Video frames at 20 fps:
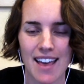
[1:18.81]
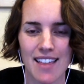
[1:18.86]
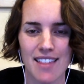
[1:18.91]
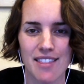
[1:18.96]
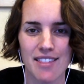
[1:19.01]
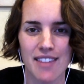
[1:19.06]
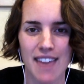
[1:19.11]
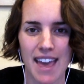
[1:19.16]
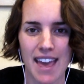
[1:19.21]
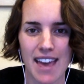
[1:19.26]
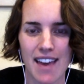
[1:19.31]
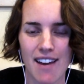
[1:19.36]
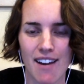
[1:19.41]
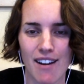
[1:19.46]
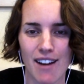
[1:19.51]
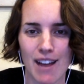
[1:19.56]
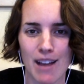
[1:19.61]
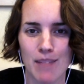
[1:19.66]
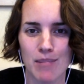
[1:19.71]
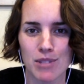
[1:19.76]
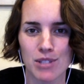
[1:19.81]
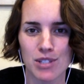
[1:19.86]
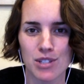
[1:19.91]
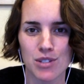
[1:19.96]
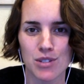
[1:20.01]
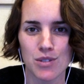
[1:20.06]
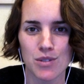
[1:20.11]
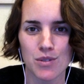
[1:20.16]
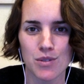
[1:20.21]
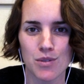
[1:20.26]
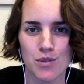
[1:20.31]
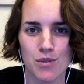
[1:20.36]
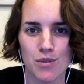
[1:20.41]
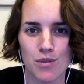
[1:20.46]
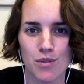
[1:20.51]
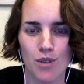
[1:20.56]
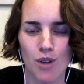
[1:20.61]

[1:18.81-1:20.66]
they are able to